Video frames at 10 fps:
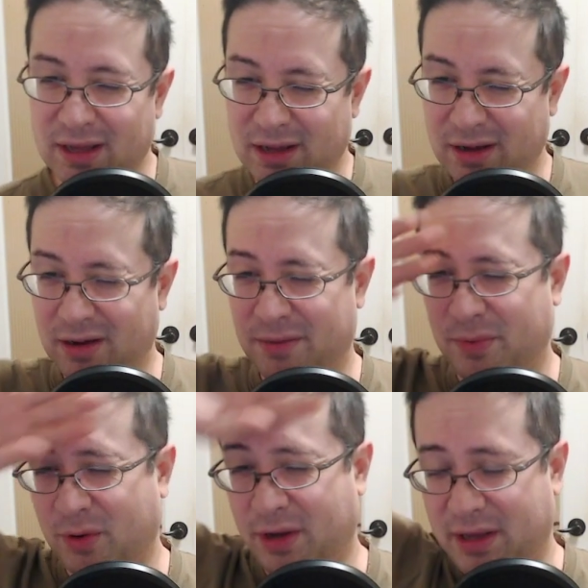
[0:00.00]
Oh
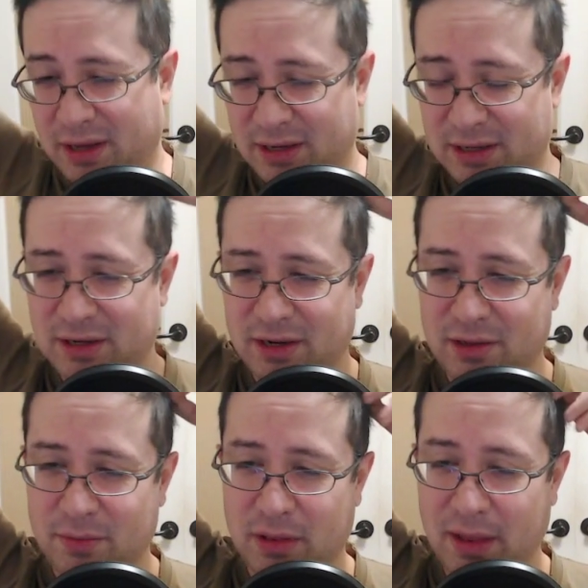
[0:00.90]
boy, I got to
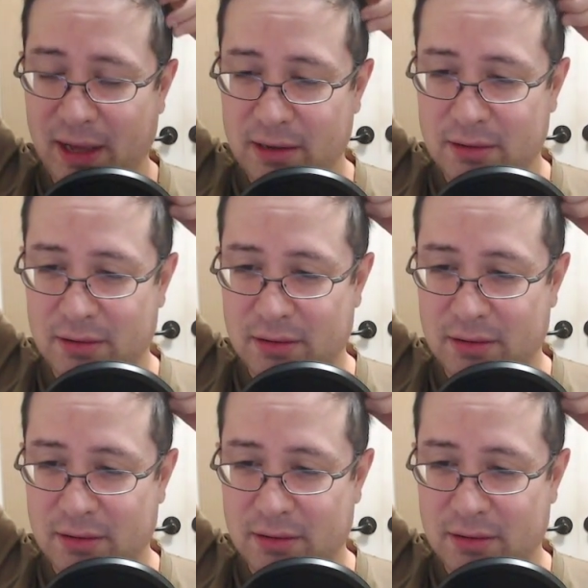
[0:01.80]
deal with that.